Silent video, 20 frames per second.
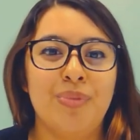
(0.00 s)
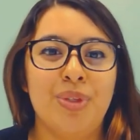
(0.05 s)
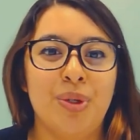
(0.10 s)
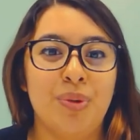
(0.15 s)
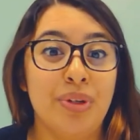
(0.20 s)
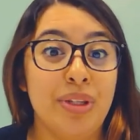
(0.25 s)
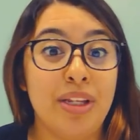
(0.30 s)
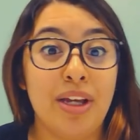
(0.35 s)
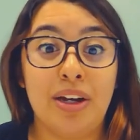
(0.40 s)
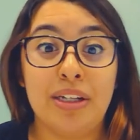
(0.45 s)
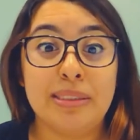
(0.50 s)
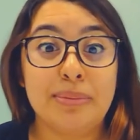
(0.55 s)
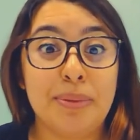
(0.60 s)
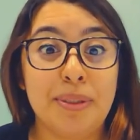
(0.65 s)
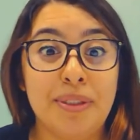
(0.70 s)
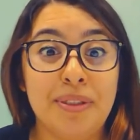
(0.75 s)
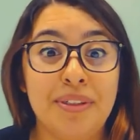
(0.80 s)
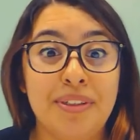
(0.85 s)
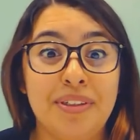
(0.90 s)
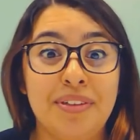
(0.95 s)
You were in the
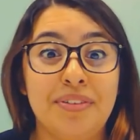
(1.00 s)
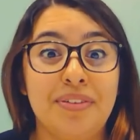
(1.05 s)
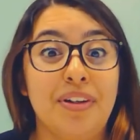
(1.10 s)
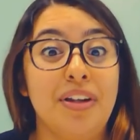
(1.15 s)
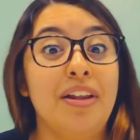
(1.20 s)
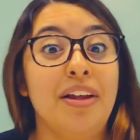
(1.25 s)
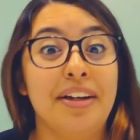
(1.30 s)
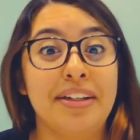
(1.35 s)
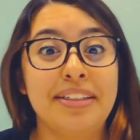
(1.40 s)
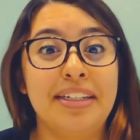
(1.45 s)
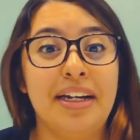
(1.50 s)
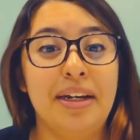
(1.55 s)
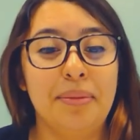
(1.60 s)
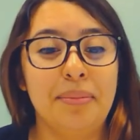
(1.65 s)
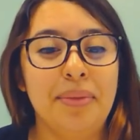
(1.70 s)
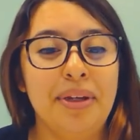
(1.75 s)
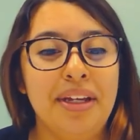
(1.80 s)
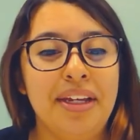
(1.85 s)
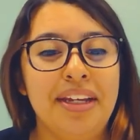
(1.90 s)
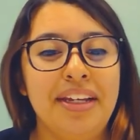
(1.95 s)
hospital for a long
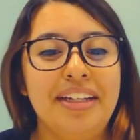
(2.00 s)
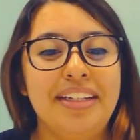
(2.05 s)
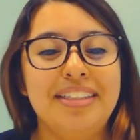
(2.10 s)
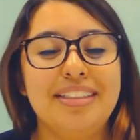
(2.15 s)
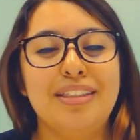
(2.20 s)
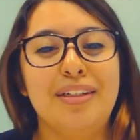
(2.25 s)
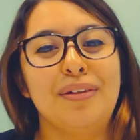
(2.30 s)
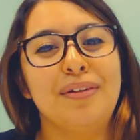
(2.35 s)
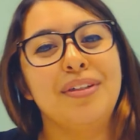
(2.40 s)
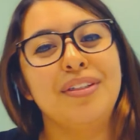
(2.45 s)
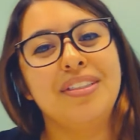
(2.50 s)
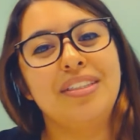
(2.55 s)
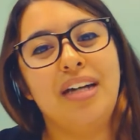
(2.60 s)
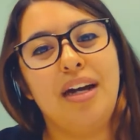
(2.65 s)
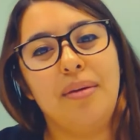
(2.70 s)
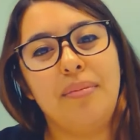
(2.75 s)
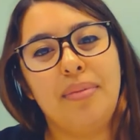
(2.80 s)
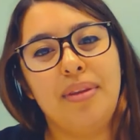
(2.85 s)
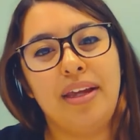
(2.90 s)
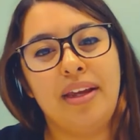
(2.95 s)
time, so good job.